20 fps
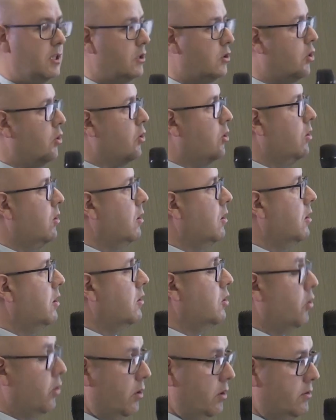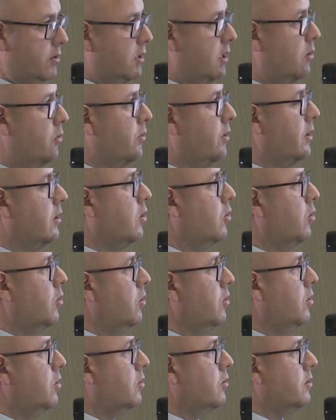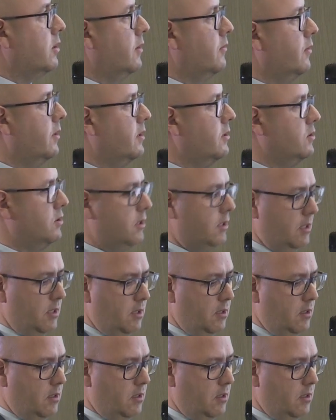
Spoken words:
and Coral South and Coral North FLNG.